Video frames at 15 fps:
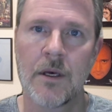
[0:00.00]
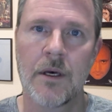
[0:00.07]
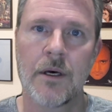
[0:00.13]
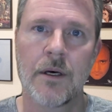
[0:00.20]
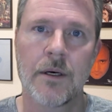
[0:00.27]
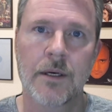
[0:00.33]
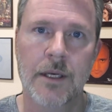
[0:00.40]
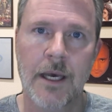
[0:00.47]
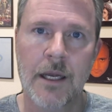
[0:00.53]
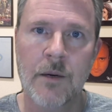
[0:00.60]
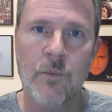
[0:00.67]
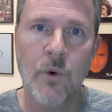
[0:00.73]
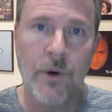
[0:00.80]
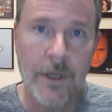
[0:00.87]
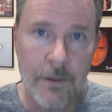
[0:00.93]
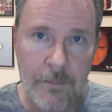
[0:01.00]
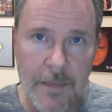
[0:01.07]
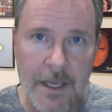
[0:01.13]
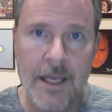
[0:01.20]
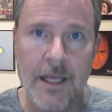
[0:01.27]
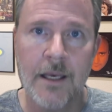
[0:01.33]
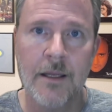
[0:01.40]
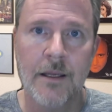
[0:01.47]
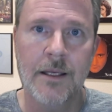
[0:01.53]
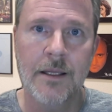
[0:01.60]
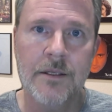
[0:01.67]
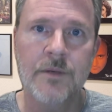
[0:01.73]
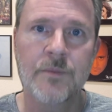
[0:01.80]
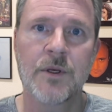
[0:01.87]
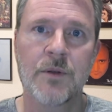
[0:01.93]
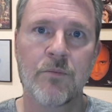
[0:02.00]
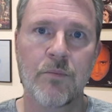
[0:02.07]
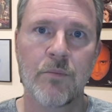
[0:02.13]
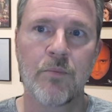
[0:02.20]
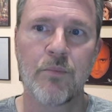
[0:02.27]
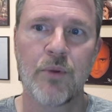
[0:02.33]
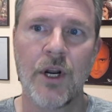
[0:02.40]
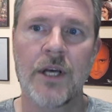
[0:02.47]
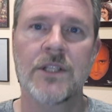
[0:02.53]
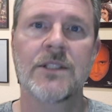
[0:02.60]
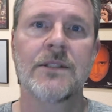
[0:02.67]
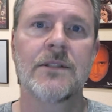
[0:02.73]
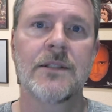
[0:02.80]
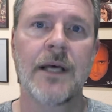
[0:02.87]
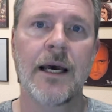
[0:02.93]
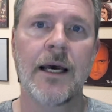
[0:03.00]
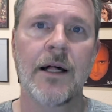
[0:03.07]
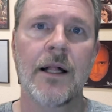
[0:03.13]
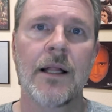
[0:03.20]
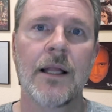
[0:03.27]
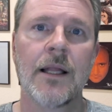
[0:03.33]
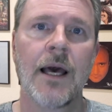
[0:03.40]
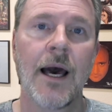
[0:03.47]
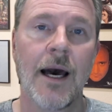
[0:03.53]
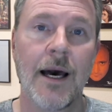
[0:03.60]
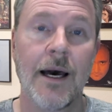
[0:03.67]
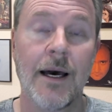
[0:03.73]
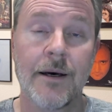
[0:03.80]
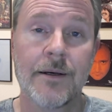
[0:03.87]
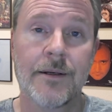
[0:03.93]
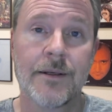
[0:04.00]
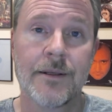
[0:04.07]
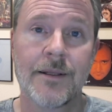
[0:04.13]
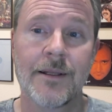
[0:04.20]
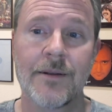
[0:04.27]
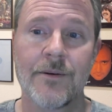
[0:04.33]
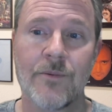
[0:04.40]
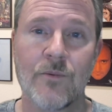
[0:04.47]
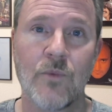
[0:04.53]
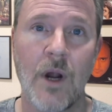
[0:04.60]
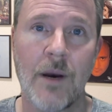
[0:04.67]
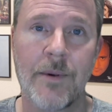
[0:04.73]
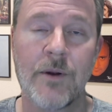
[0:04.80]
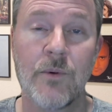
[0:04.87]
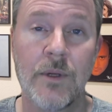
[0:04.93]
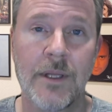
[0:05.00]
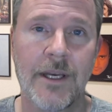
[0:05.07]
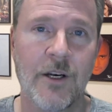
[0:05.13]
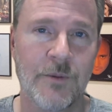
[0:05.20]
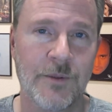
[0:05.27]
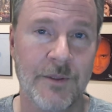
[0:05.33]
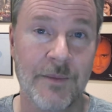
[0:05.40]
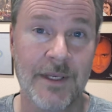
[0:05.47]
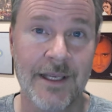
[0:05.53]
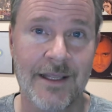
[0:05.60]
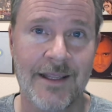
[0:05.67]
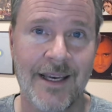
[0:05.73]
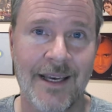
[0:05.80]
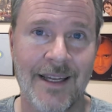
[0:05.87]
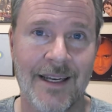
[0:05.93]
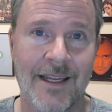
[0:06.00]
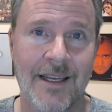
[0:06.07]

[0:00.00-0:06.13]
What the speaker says: kind of more immediate, intimate production style, Rob, it really helps him get that.